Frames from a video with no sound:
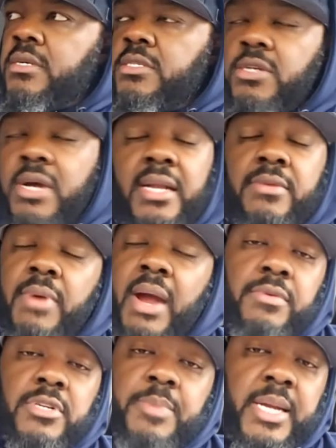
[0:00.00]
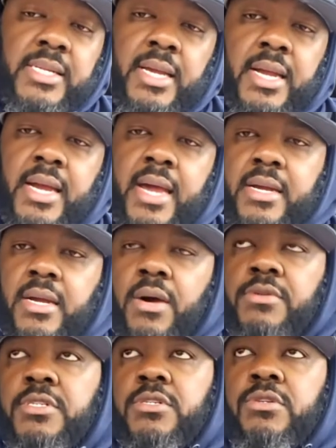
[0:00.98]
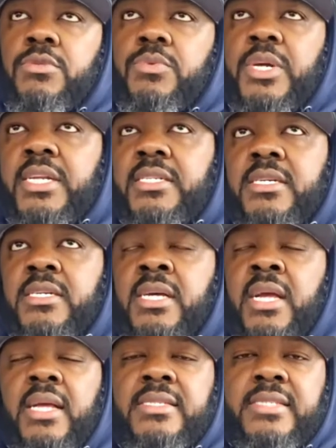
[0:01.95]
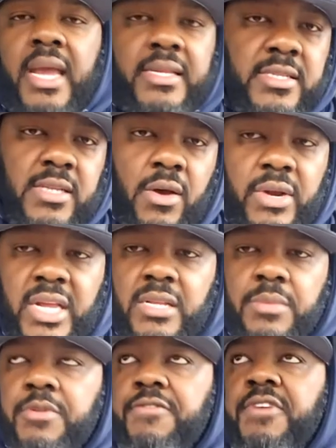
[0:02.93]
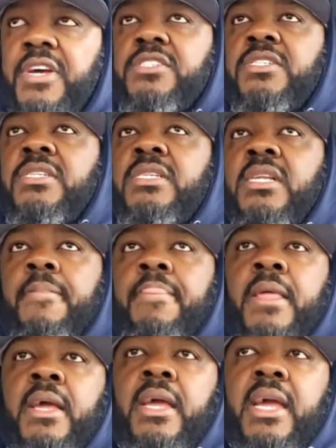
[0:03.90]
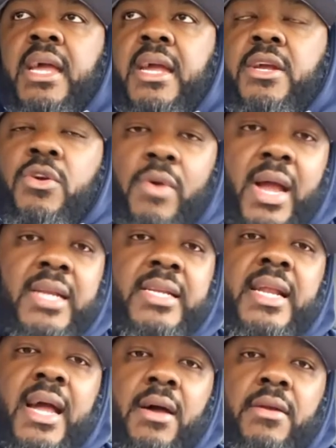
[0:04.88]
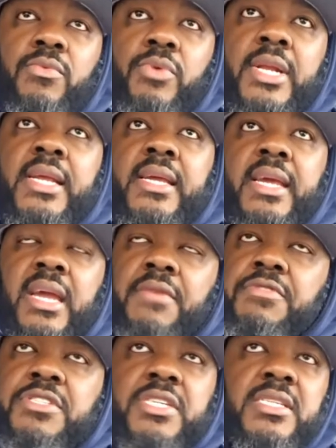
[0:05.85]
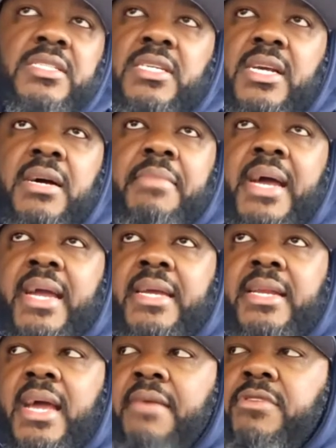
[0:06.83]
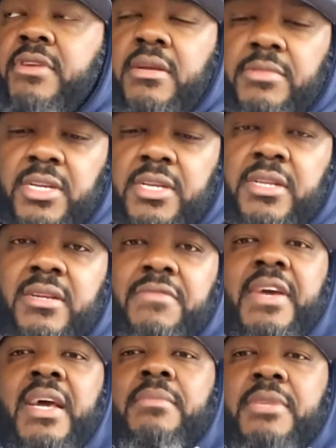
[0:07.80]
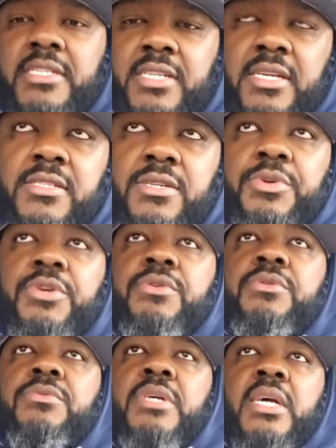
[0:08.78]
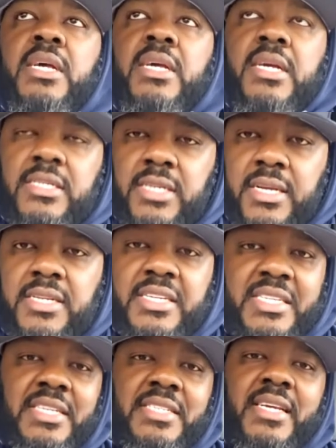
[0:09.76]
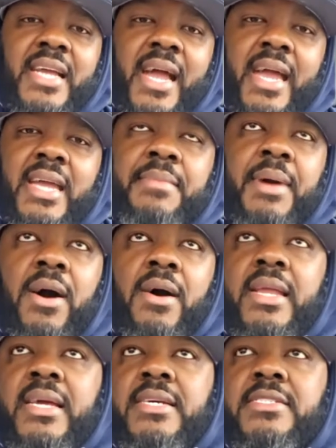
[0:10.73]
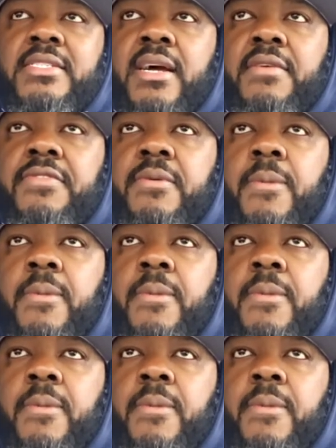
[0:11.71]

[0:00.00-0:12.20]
So I, I respect the heck out of coaches who are willing to take this on as a profession and grind it out and really every season come back and have to continue to develop, continue to recruit, continue to teach the game, all that good stuff.